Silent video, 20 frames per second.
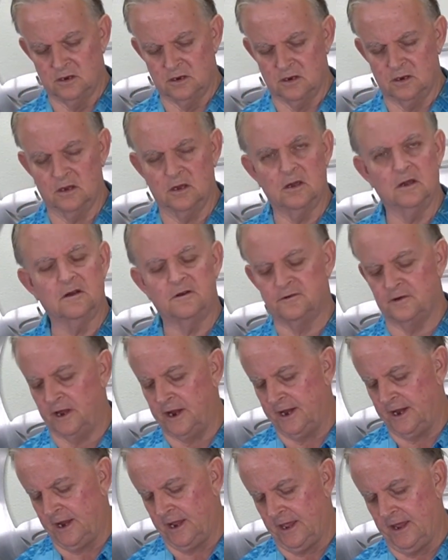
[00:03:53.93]

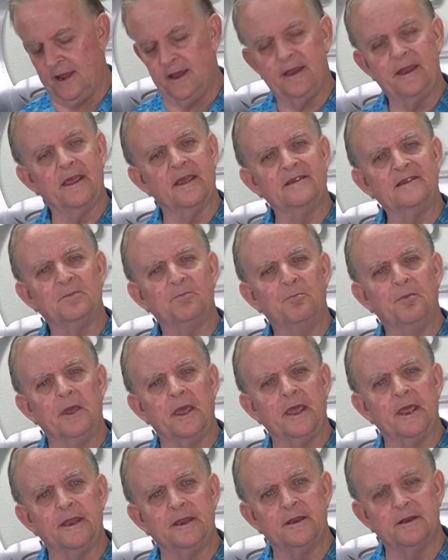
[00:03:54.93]
Alrighty, it has
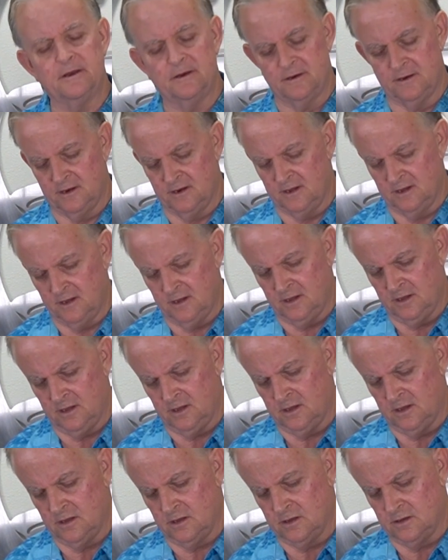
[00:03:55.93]
been
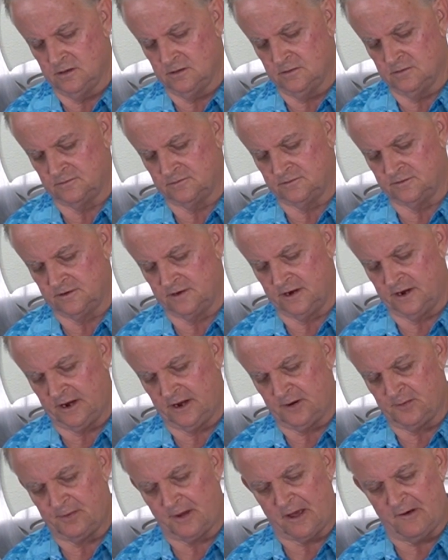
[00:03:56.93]

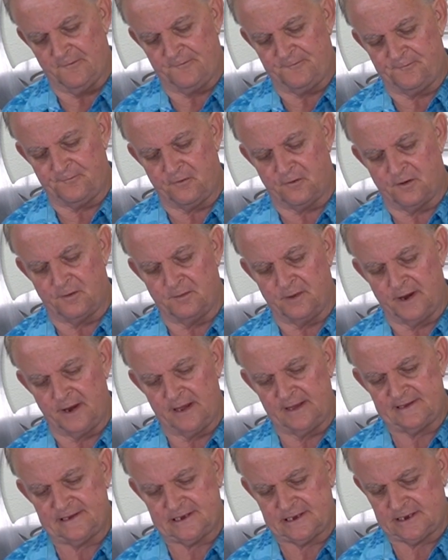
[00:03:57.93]
right about 4
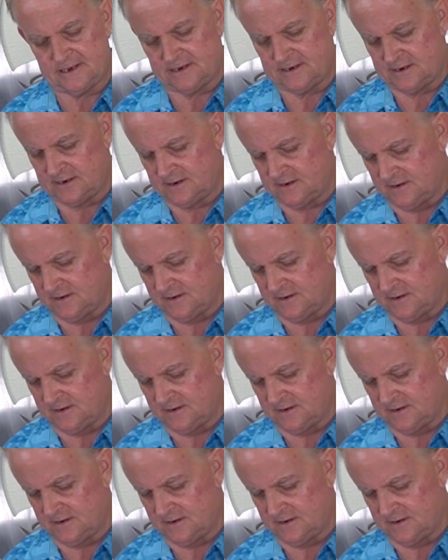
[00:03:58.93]
minutes.